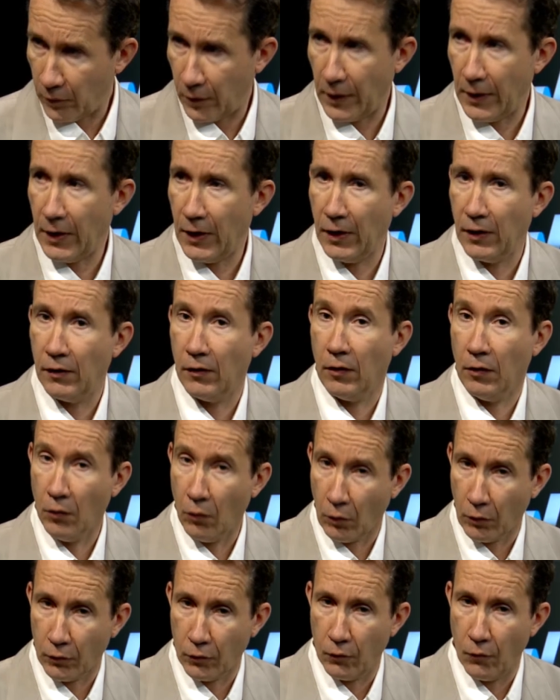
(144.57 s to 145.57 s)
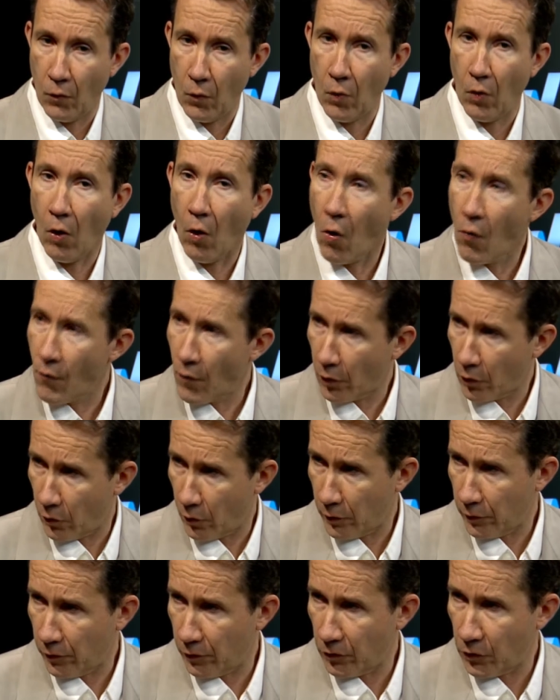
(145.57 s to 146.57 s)
and looks for
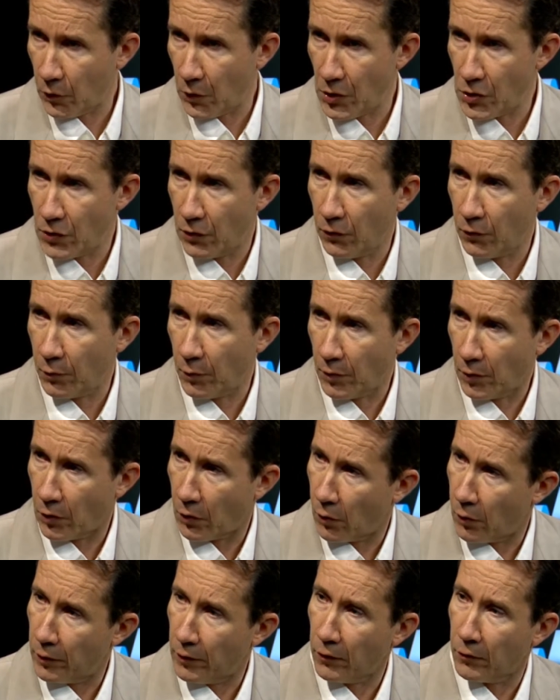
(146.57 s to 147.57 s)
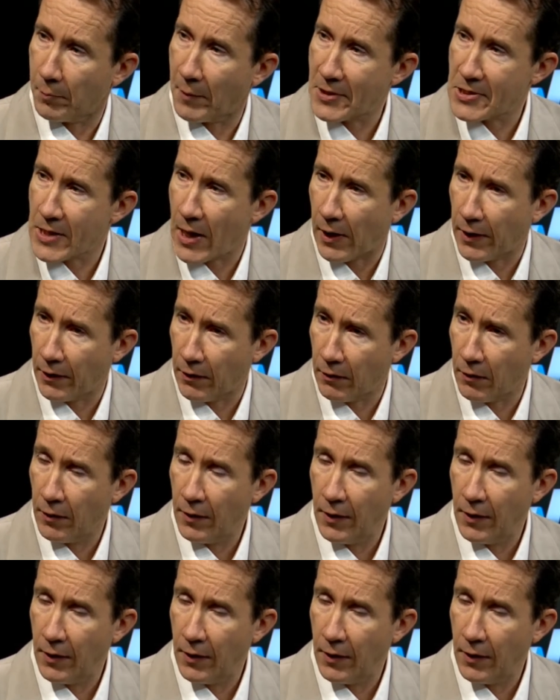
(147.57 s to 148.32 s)
overcurrent situations where the current is much higher